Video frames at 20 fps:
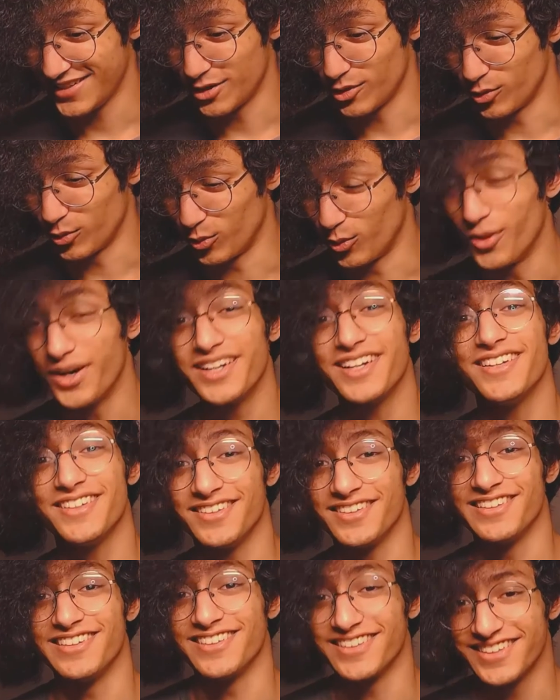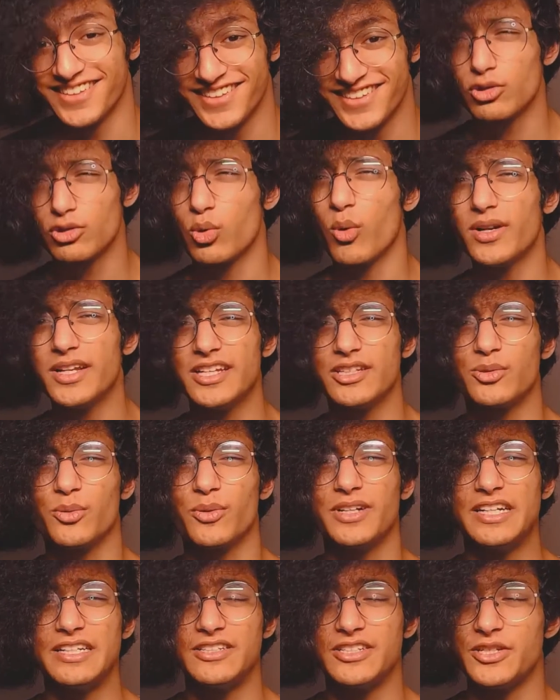what a look.
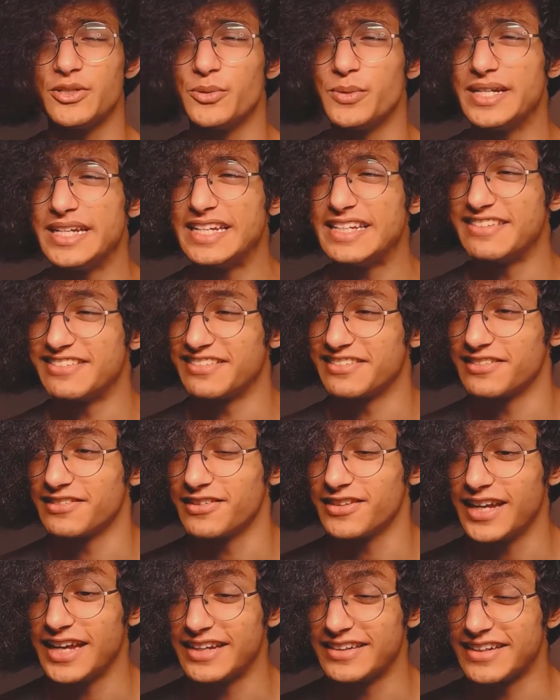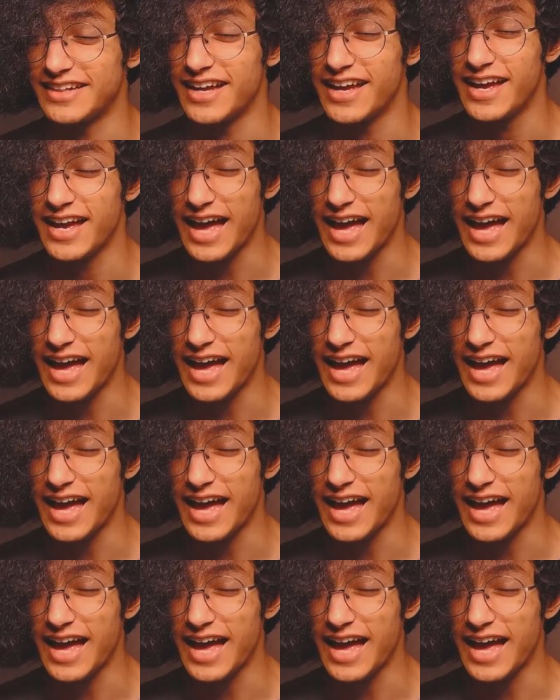2022 is looking